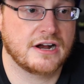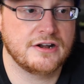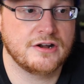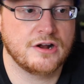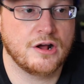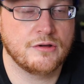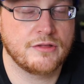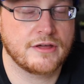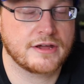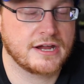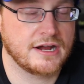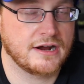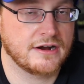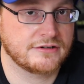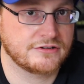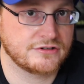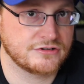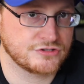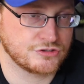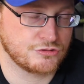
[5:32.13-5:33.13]
I know that
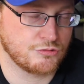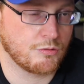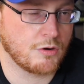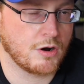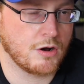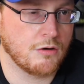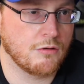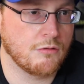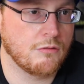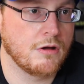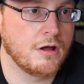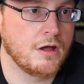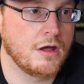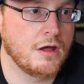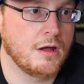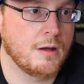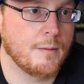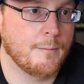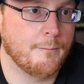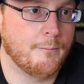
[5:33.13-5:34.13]
characters grow,
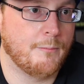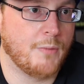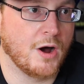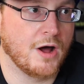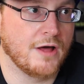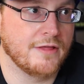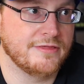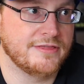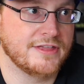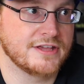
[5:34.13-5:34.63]
but